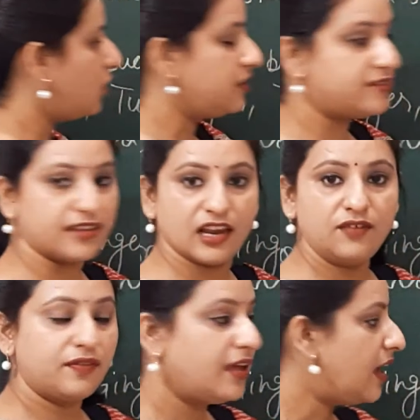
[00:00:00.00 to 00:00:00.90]

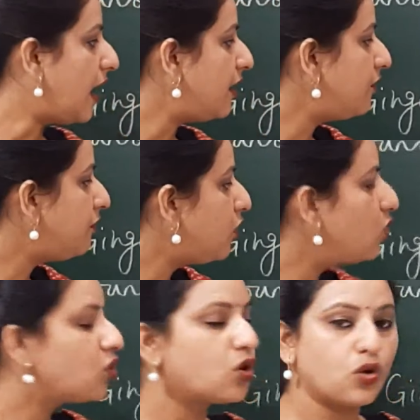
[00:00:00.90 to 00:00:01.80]
itself, and if you
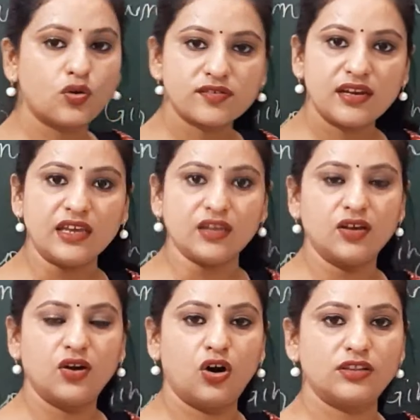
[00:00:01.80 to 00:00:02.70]
look
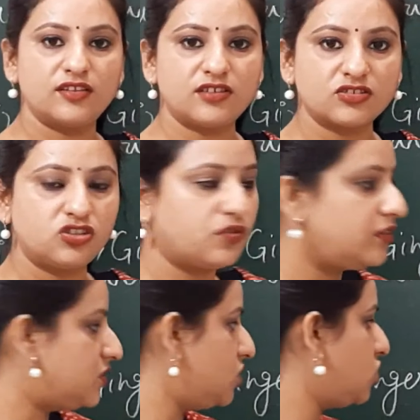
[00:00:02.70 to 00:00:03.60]
closely on the structure of
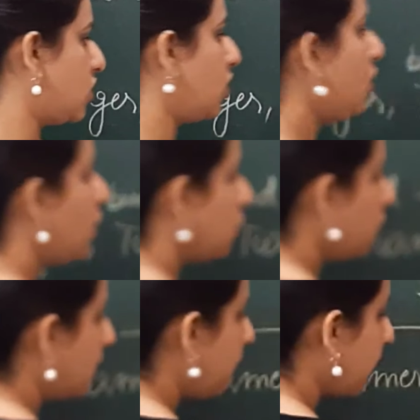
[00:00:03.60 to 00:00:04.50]
the ginger, you
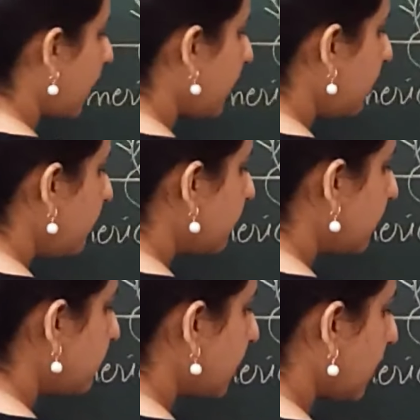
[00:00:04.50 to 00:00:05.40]
will find
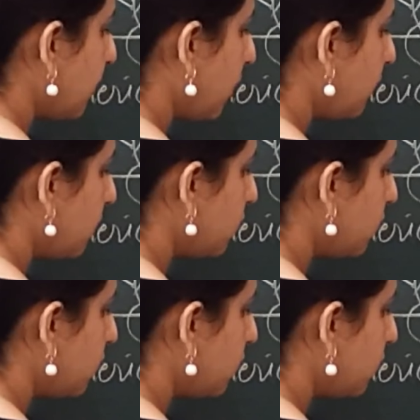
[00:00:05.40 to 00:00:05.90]
such type of